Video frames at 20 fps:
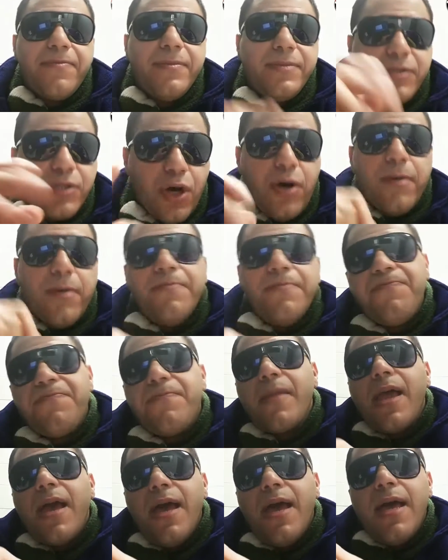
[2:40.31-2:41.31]
So
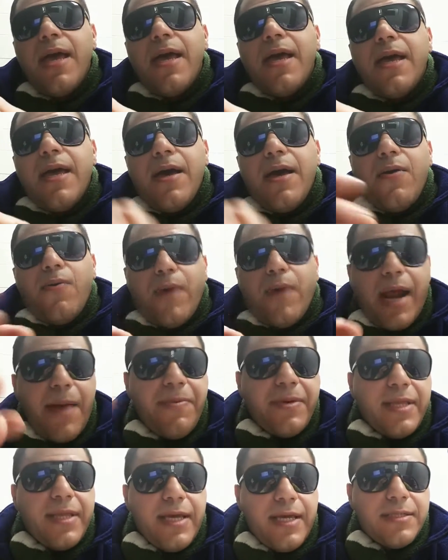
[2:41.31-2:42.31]
what
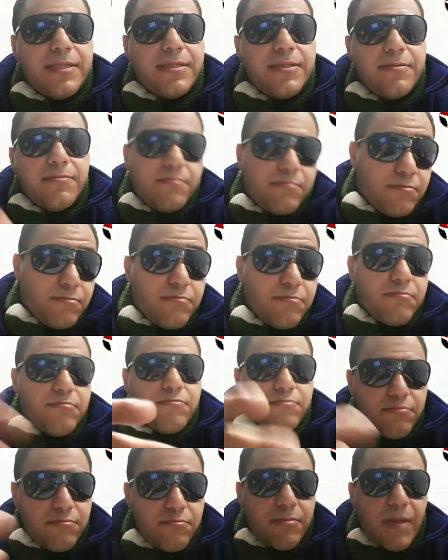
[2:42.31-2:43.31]
happened is,
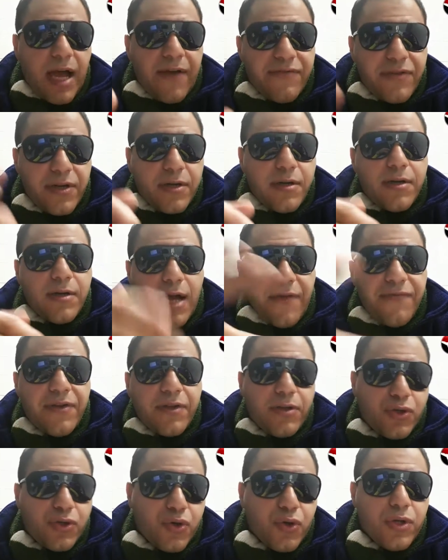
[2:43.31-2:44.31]
after
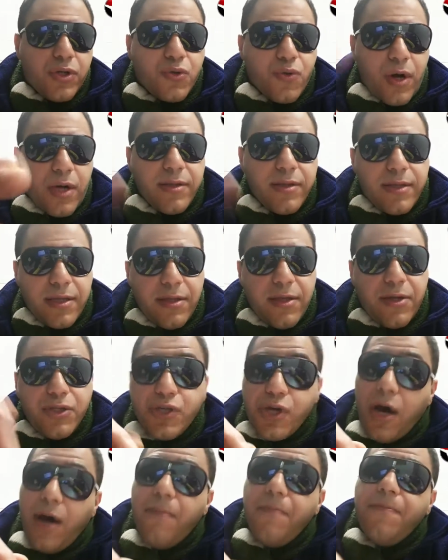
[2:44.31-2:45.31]
the shooting squad did their
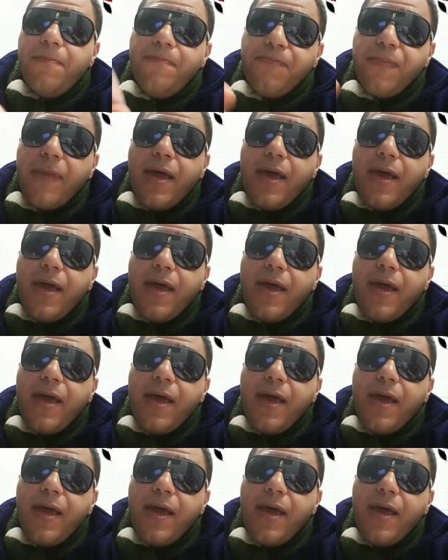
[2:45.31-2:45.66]
job,